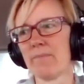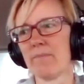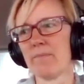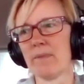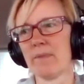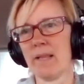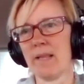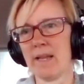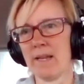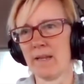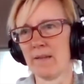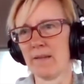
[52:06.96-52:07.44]

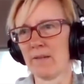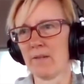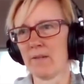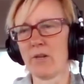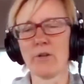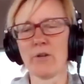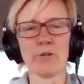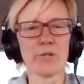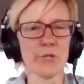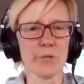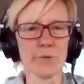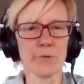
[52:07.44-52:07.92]
like
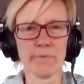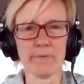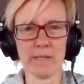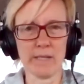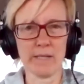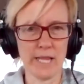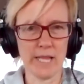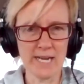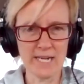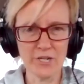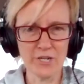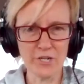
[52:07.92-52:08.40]
cultural
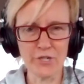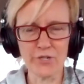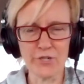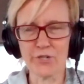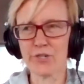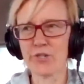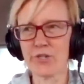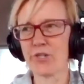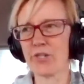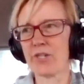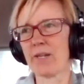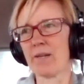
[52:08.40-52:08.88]

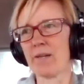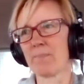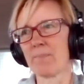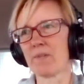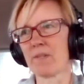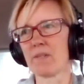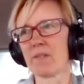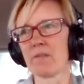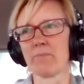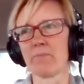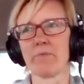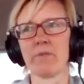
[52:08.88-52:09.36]

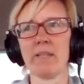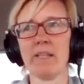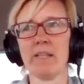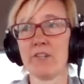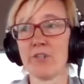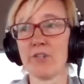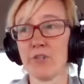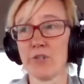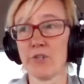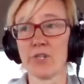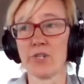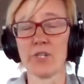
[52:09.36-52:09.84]
relationships
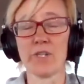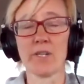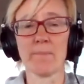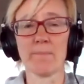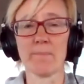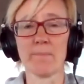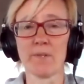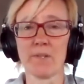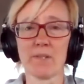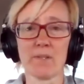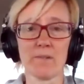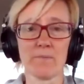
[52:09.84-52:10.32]

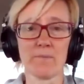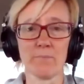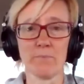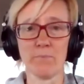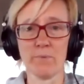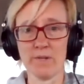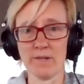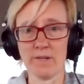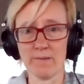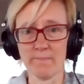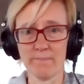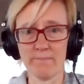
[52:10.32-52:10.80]

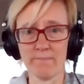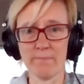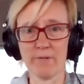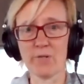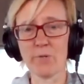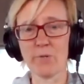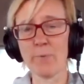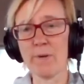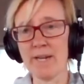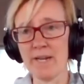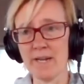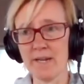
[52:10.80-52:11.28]
with
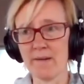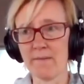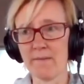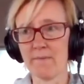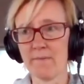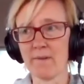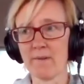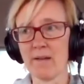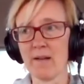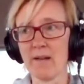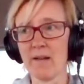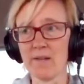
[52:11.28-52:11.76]

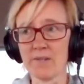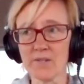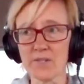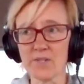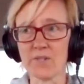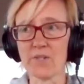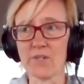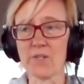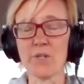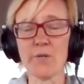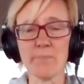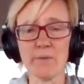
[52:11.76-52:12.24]
between us
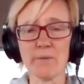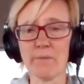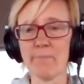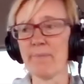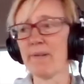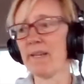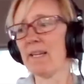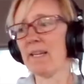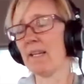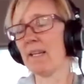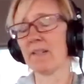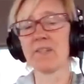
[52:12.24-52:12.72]
as human
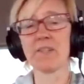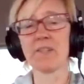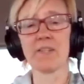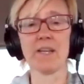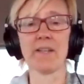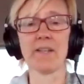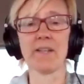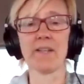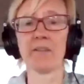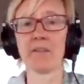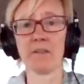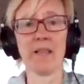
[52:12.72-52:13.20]
beings
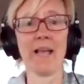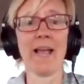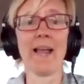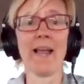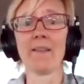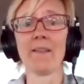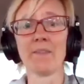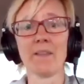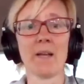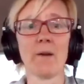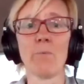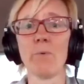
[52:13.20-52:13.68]
and the
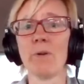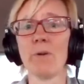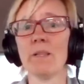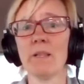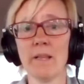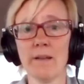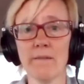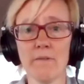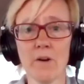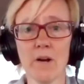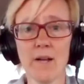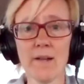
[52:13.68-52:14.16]
land that we
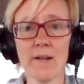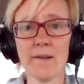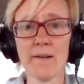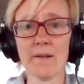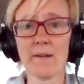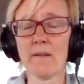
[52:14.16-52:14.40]
live on,